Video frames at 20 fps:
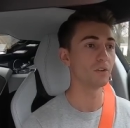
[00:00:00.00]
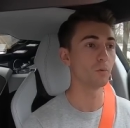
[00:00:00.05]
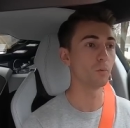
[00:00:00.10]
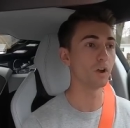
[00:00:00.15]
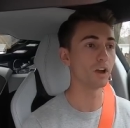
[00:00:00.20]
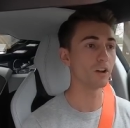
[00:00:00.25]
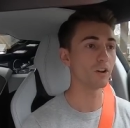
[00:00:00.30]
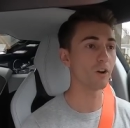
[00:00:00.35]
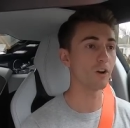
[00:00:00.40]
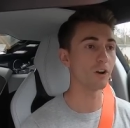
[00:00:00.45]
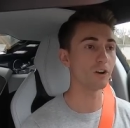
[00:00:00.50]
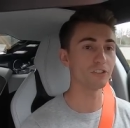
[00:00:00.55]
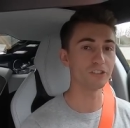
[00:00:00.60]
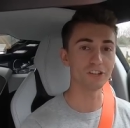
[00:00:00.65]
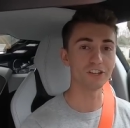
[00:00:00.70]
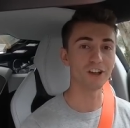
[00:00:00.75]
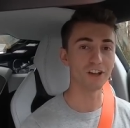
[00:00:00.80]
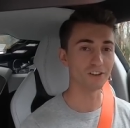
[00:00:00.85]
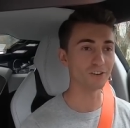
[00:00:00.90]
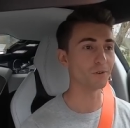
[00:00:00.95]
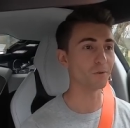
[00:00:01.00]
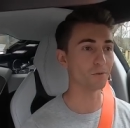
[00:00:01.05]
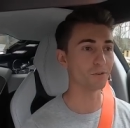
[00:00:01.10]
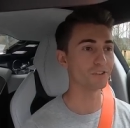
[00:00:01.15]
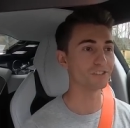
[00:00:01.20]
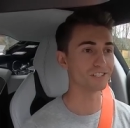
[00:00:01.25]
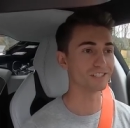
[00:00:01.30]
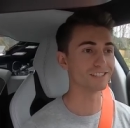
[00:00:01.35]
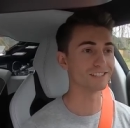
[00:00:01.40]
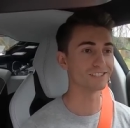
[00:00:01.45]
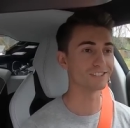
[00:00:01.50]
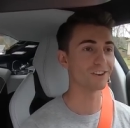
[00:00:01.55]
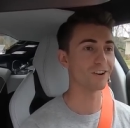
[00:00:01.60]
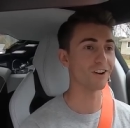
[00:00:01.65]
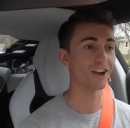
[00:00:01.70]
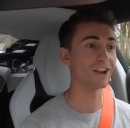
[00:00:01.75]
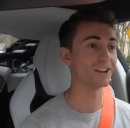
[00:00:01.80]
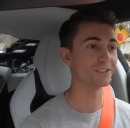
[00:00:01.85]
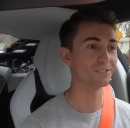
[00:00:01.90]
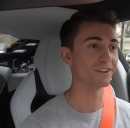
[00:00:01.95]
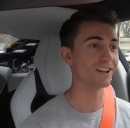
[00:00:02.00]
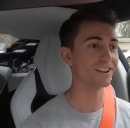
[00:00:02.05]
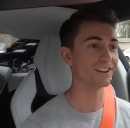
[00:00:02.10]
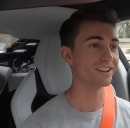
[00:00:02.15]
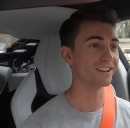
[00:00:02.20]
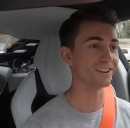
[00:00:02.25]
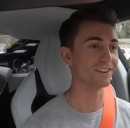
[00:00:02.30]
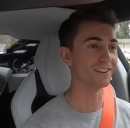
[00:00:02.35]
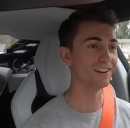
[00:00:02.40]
Where are the cut corners in this car? I do not know.